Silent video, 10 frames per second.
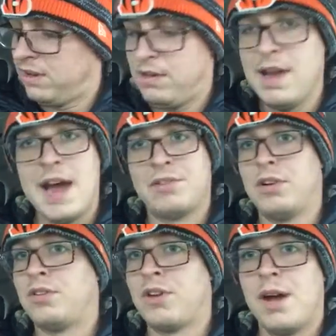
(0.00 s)
You guys
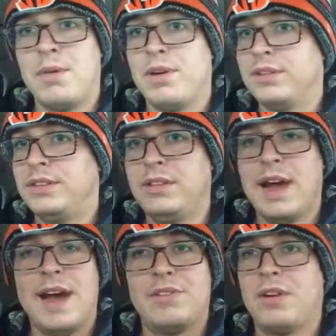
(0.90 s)
are in trouble.
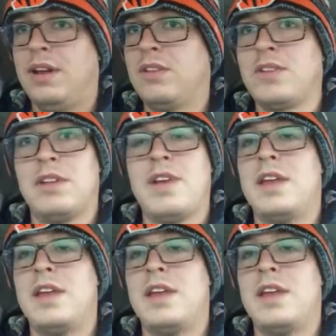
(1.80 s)
It's going